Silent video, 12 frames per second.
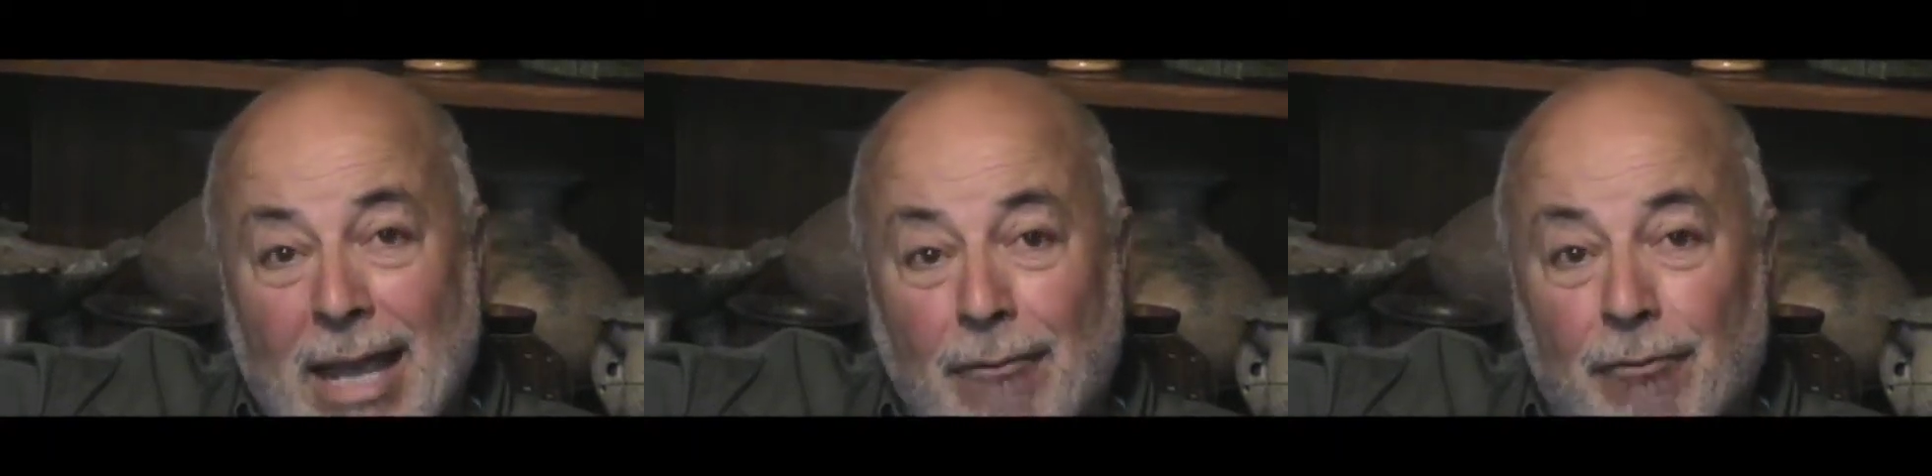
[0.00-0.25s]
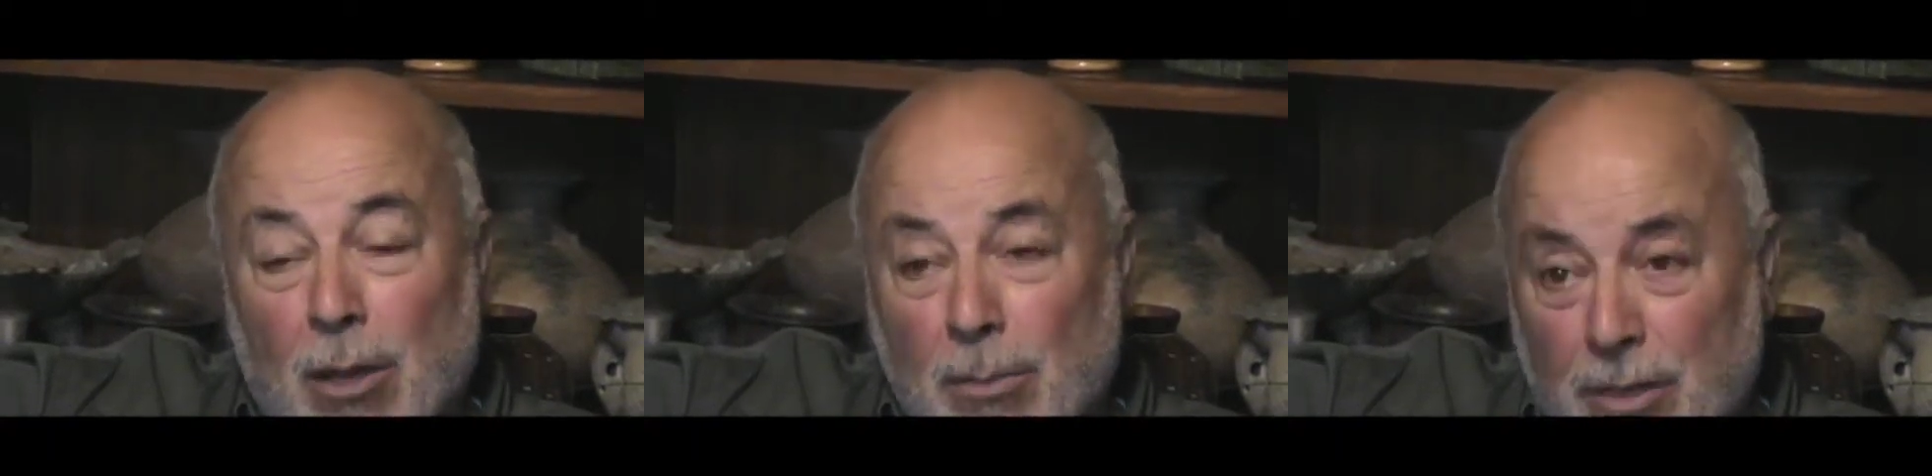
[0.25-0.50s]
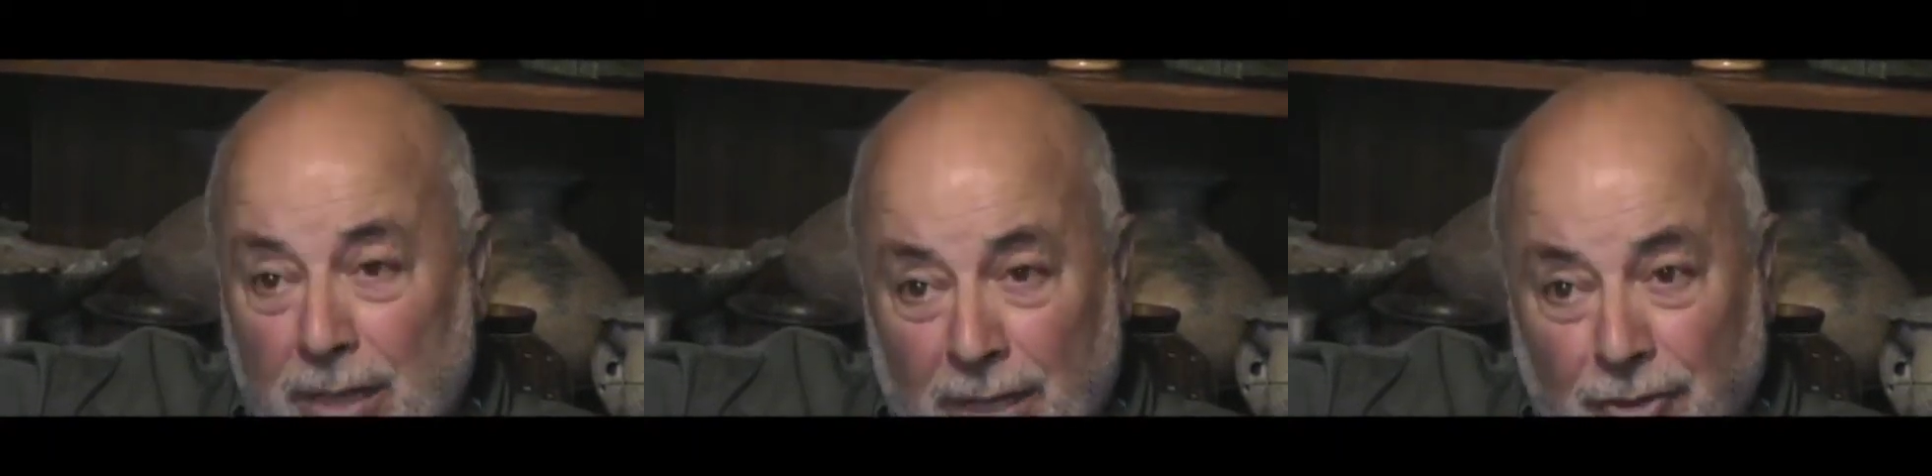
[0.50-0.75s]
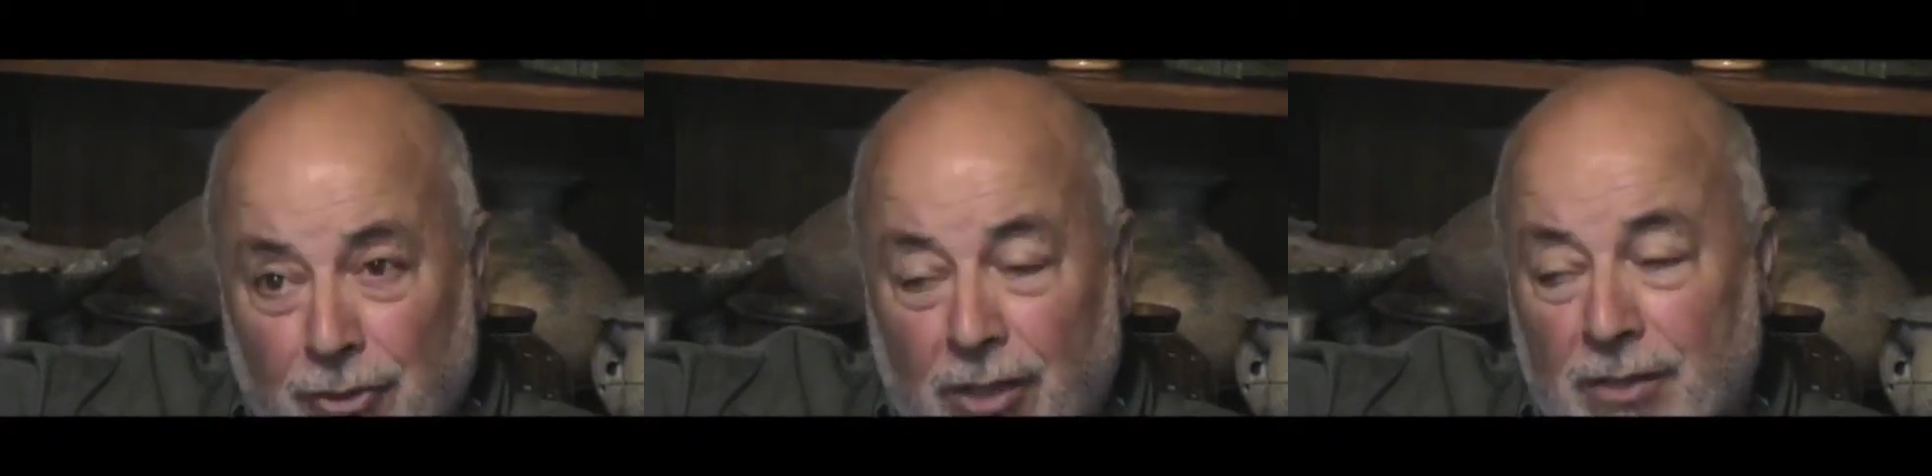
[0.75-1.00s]
have common
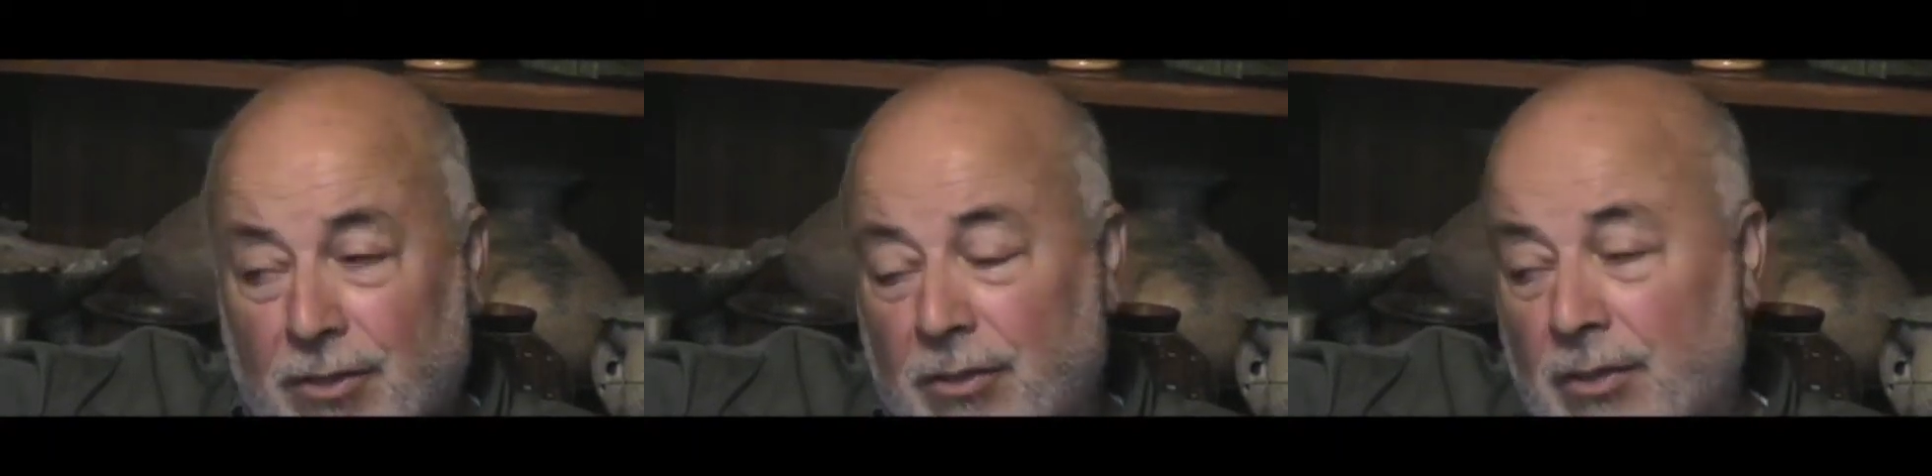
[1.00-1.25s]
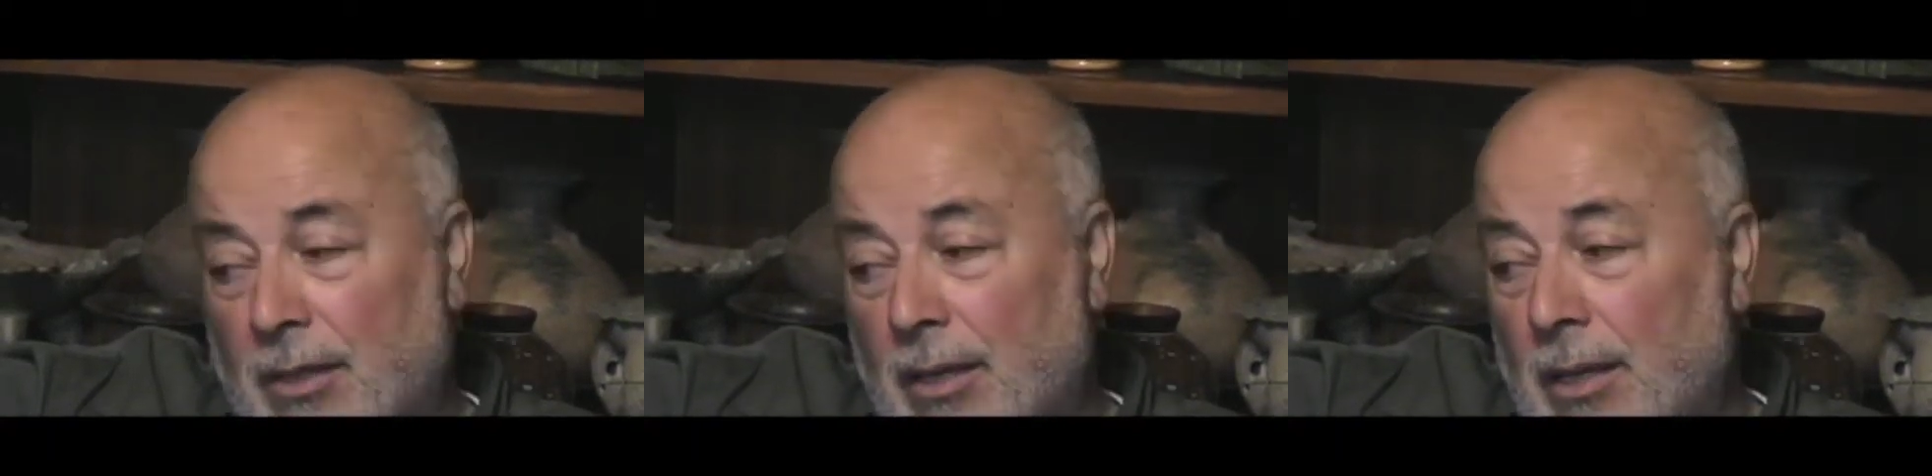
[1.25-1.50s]
interests.